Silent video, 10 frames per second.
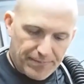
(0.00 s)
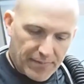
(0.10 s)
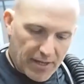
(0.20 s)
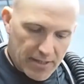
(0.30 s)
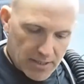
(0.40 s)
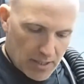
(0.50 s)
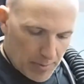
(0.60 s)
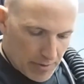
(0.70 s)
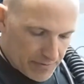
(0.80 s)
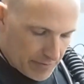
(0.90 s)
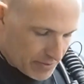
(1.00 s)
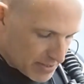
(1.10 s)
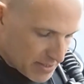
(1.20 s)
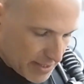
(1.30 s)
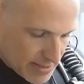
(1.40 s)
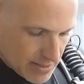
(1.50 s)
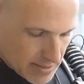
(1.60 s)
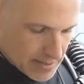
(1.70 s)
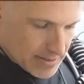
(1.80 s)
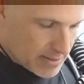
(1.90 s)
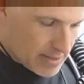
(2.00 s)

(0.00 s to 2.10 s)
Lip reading: There's a couple of different sizes,